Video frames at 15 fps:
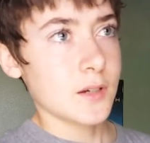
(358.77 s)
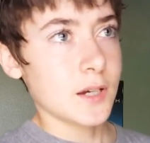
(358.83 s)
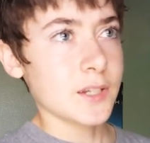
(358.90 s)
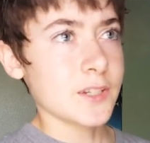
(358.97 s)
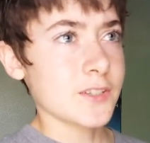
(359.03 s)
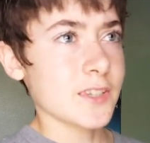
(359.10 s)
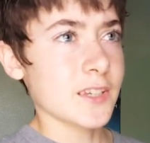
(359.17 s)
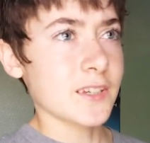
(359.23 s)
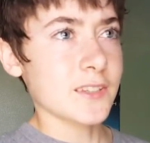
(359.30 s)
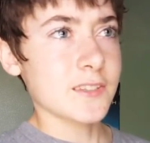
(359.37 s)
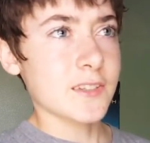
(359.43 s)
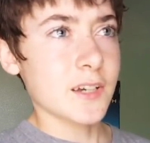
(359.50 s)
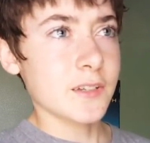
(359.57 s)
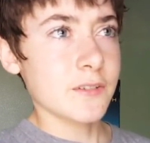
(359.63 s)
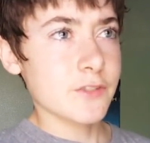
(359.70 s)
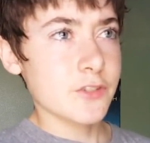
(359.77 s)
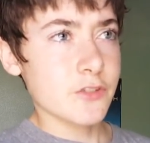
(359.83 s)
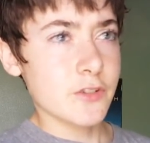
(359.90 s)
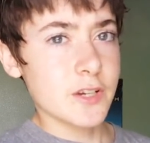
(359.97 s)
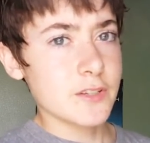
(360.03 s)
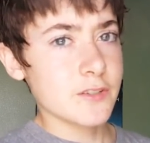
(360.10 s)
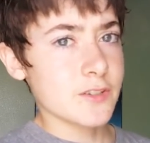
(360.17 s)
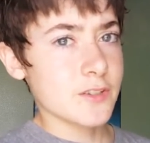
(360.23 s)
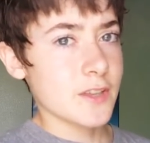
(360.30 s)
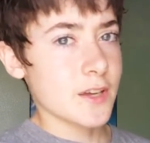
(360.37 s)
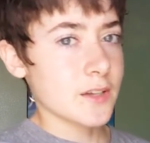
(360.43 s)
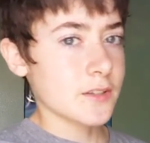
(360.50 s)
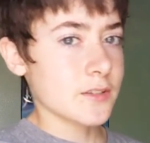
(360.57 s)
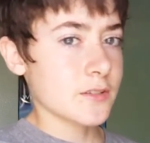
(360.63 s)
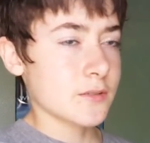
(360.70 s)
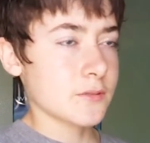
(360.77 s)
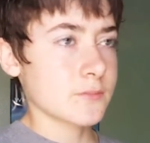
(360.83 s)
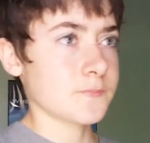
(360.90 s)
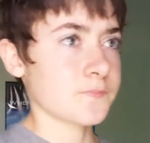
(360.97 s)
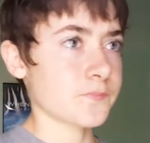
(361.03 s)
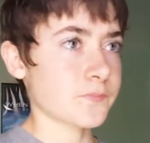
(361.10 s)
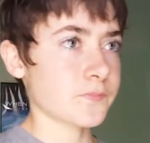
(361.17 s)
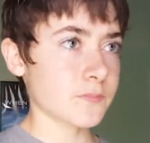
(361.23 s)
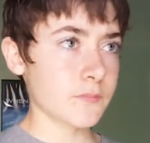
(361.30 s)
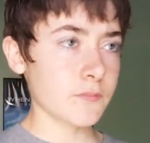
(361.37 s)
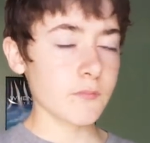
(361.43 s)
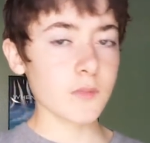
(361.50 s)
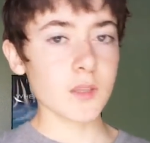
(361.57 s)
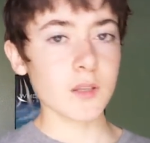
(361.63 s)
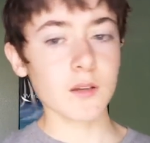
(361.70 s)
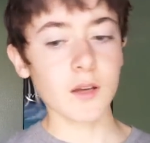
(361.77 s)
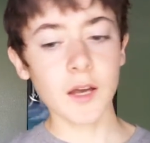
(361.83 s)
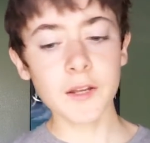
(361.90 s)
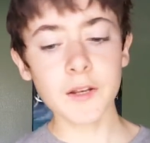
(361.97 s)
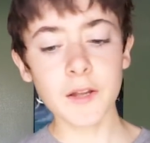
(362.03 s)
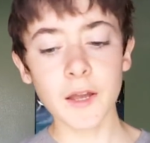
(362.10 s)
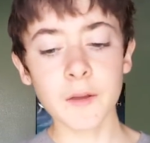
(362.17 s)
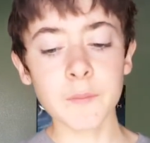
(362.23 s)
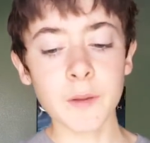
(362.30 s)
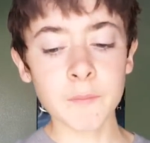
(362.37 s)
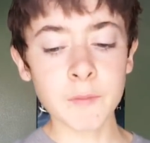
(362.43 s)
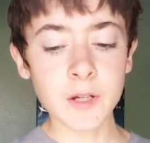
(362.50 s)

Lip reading: I just think it's kind of strange that I'm